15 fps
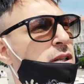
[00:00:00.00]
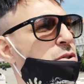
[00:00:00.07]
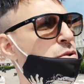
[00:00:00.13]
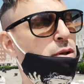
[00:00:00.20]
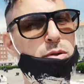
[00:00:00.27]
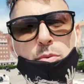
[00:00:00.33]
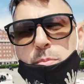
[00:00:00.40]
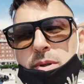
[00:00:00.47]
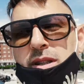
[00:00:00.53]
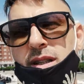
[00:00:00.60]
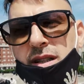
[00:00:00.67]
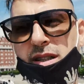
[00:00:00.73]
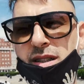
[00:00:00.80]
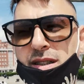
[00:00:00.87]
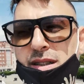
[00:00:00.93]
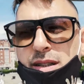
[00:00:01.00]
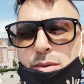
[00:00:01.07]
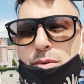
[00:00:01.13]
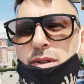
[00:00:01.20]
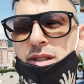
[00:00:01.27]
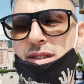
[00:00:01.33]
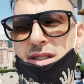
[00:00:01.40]
enjoy to be here
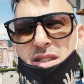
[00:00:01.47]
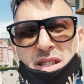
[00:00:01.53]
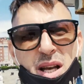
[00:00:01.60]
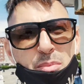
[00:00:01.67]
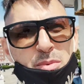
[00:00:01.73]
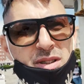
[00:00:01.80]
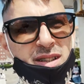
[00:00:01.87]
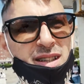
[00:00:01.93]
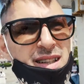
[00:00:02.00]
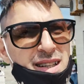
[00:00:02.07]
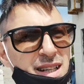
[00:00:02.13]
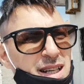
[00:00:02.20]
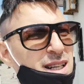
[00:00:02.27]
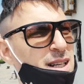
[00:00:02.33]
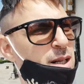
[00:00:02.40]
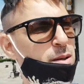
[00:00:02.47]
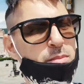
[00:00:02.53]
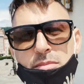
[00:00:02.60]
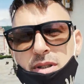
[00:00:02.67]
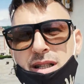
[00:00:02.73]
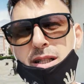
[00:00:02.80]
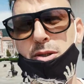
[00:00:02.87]
during the summer
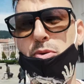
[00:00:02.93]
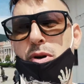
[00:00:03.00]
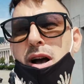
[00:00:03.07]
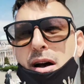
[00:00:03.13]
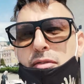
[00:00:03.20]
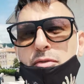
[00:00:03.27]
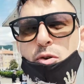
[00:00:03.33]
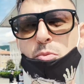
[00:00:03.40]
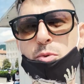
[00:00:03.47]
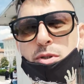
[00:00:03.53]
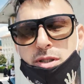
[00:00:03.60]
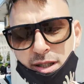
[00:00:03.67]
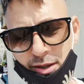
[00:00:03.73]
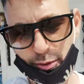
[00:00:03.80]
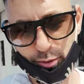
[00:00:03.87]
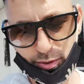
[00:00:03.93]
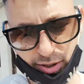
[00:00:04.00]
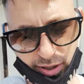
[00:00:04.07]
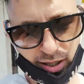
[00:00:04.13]
because we have no mosquitoes